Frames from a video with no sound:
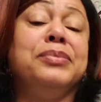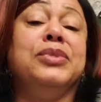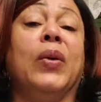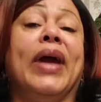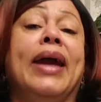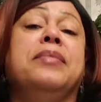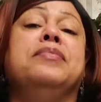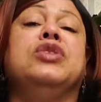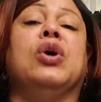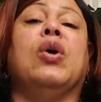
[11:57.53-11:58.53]
Okay?
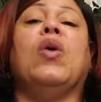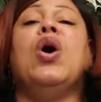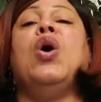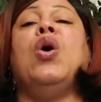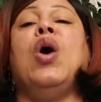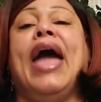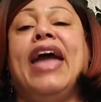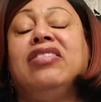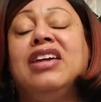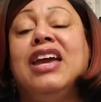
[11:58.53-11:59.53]
So
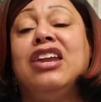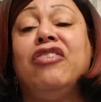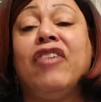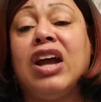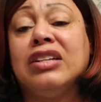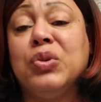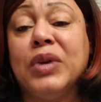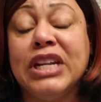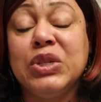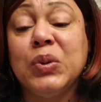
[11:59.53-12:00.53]
at the end of our
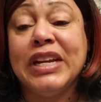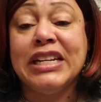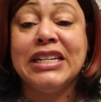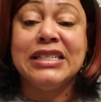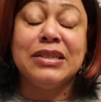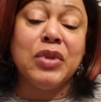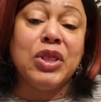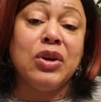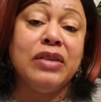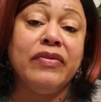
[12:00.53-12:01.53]
2020, December
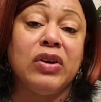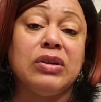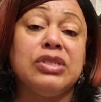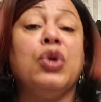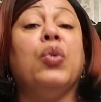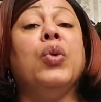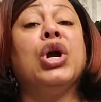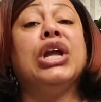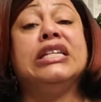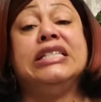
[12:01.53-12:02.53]
31st, we're
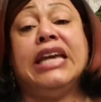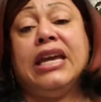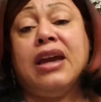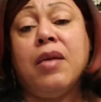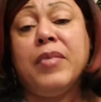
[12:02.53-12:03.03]
going to take our